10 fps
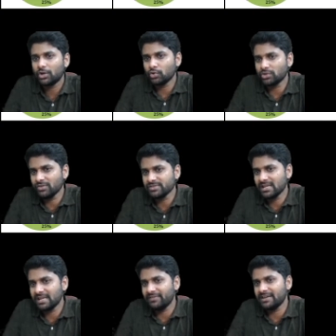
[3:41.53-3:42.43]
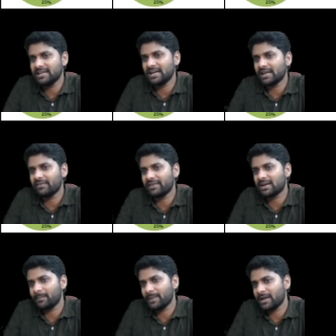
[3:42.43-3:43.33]
2011 data when
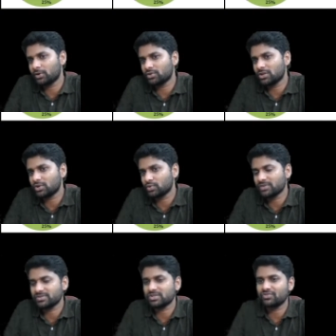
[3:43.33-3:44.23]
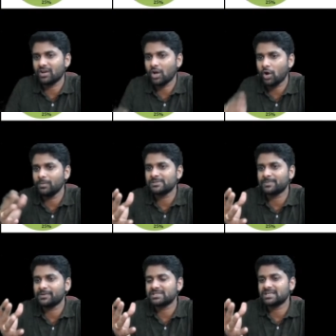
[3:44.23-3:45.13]
compared to the 2012, how much
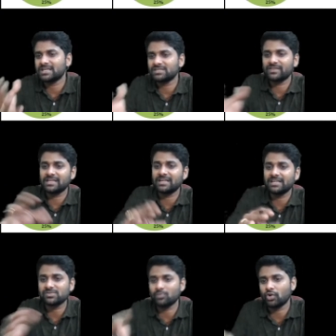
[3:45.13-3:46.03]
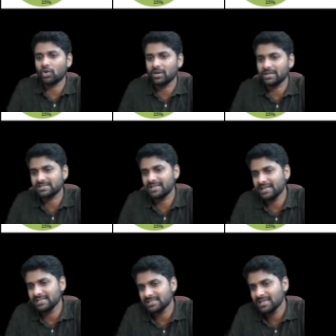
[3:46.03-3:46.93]
percentage whether it is more or less,
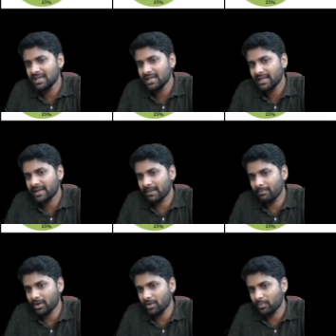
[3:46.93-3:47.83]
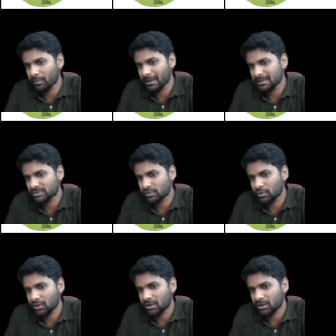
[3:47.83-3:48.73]
guys? Number of mobiles
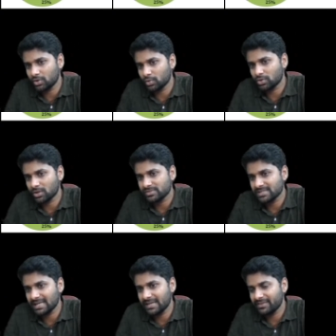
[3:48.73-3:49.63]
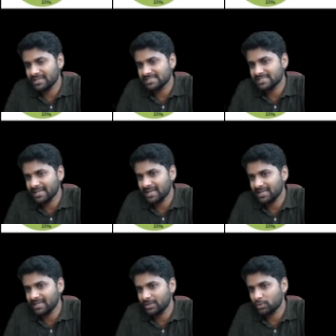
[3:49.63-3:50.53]
sold on 2011 is
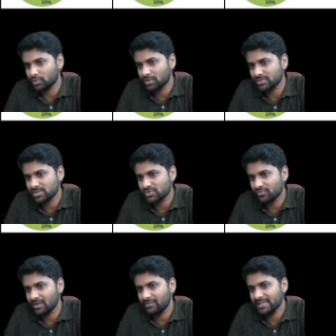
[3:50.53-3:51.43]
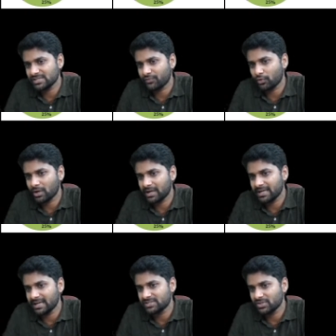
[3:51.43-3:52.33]
300, 2012 is
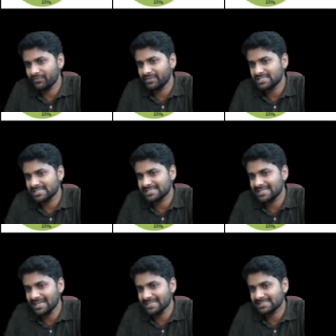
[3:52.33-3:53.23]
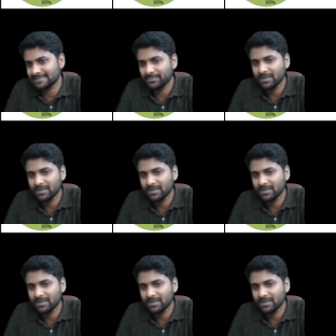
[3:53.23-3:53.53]
400, so which is less.